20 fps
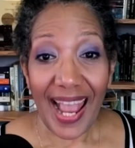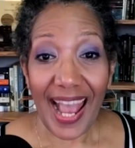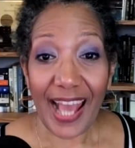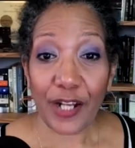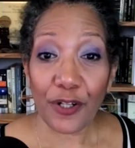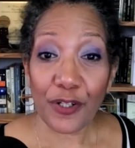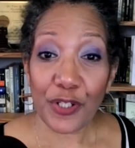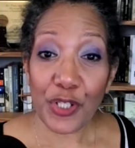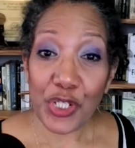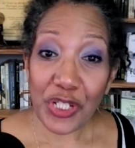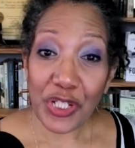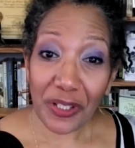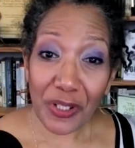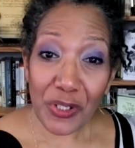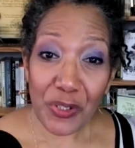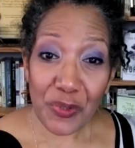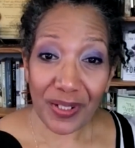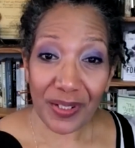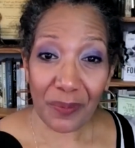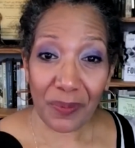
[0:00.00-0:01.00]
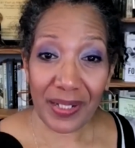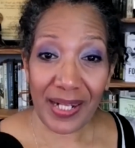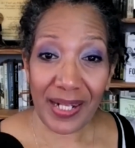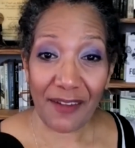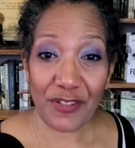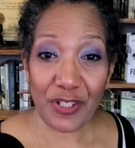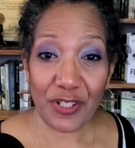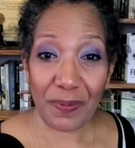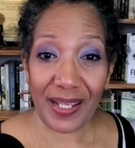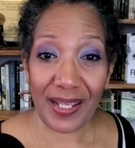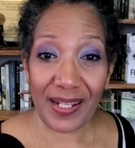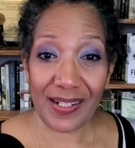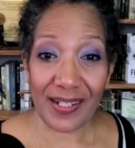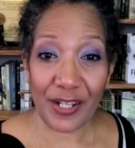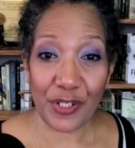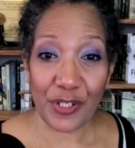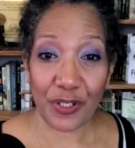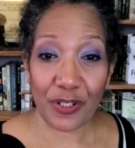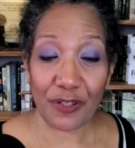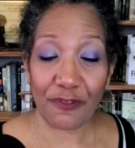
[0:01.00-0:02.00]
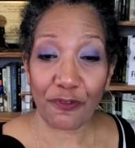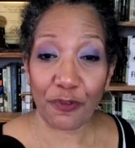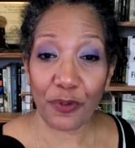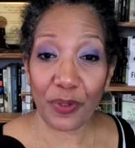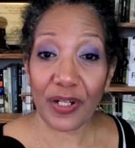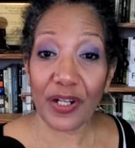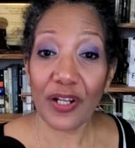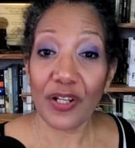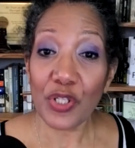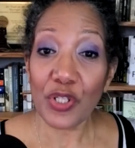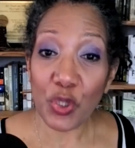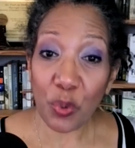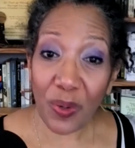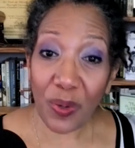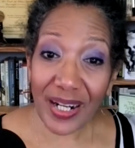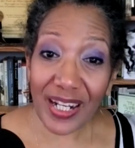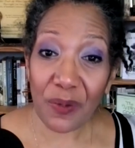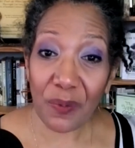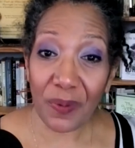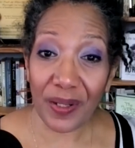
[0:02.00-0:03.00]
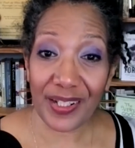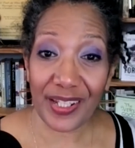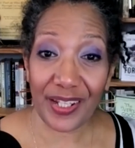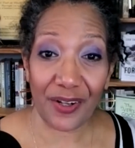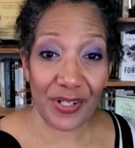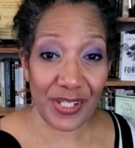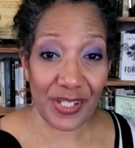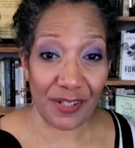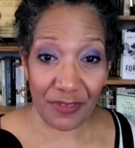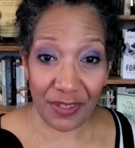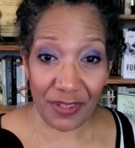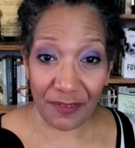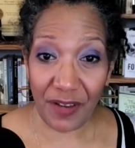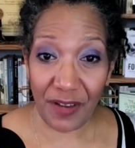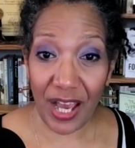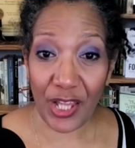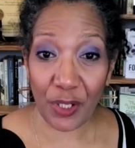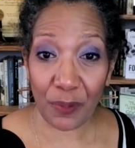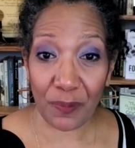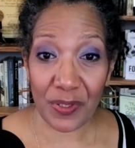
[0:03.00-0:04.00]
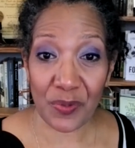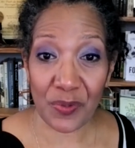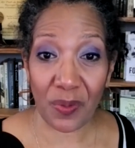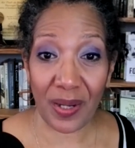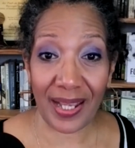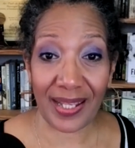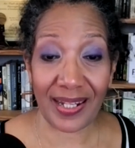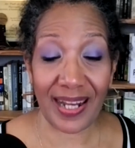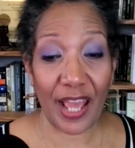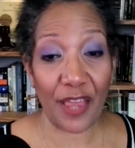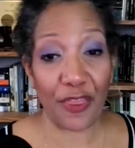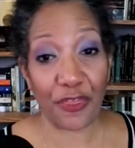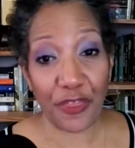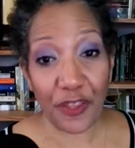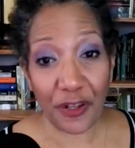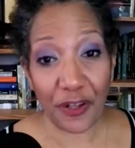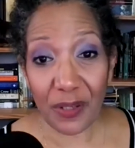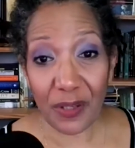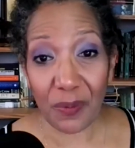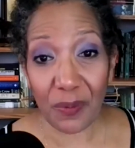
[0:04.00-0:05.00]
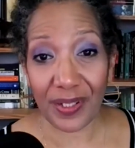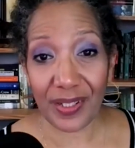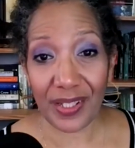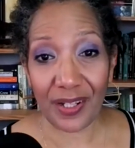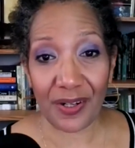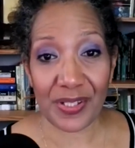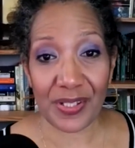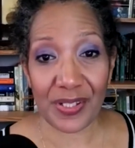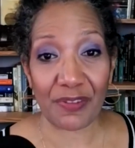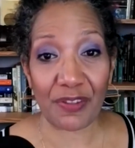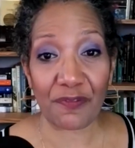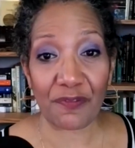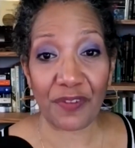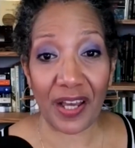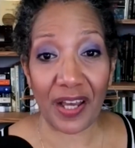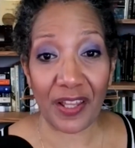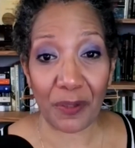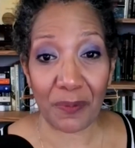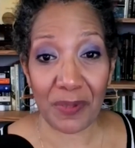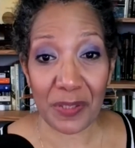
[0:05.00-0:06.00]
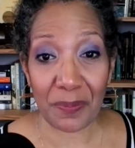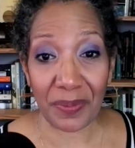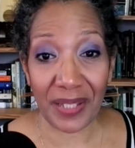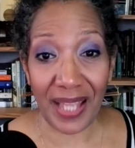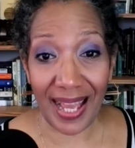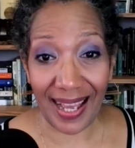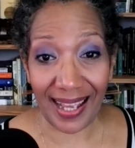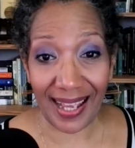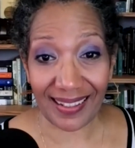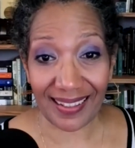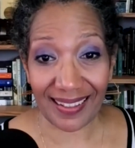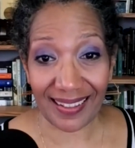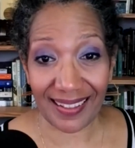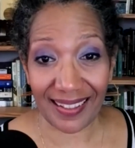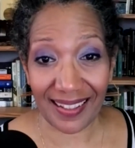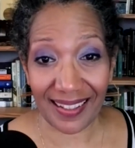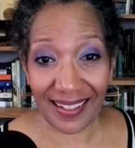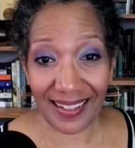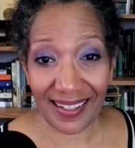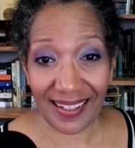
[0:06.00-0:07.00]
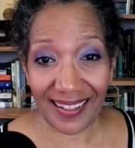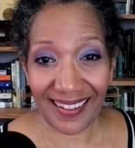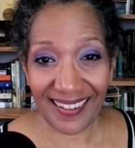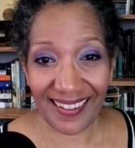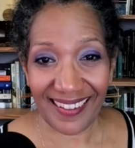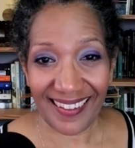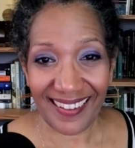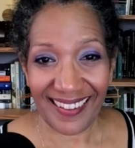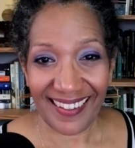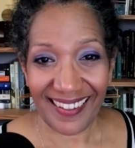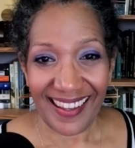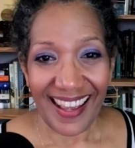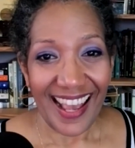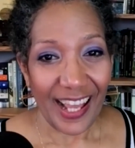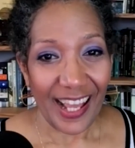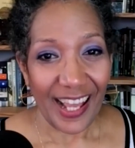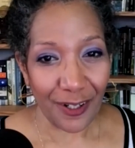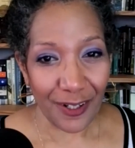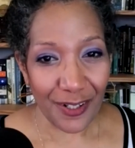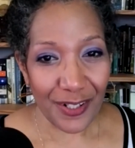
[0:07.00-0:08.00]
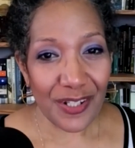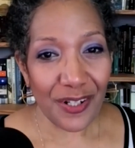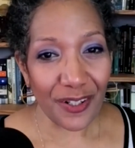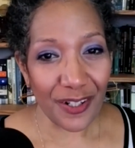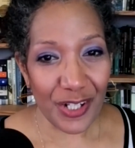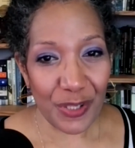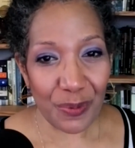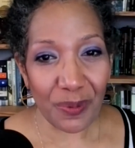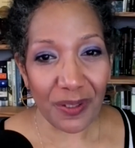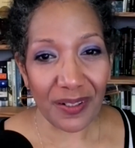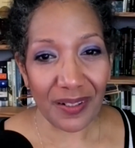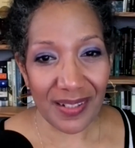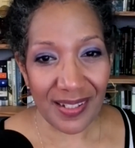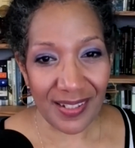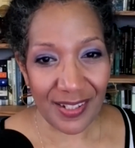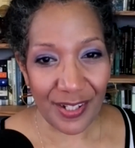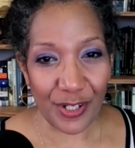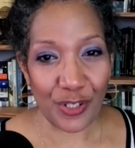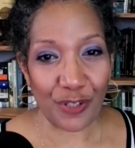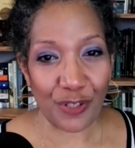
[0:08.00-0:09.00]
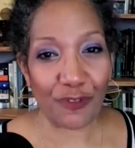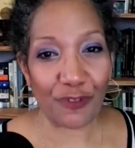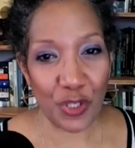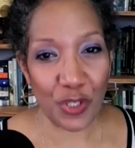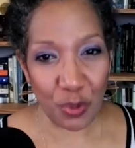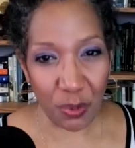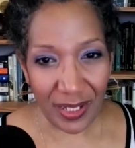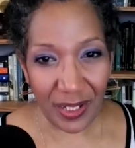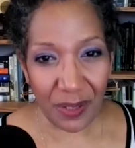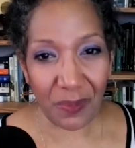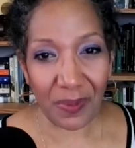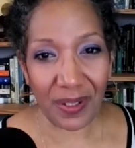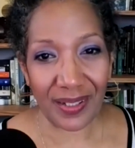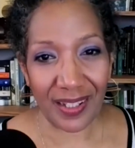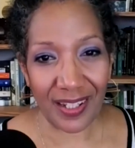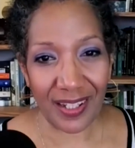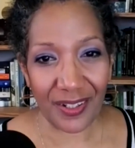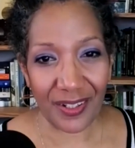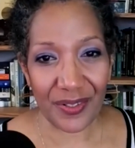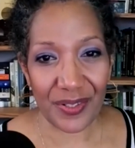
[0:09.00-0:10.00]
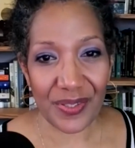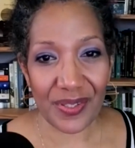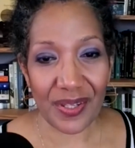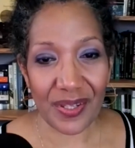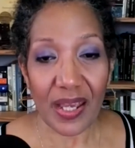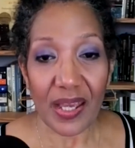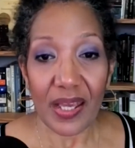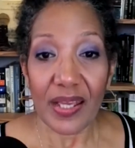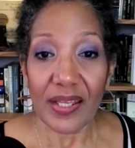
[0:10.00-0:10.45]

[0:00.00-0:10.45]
And her children would have to be indentured for 21 years if the father was white and 31 years if the father was Black. And hers were indentured for 21 years.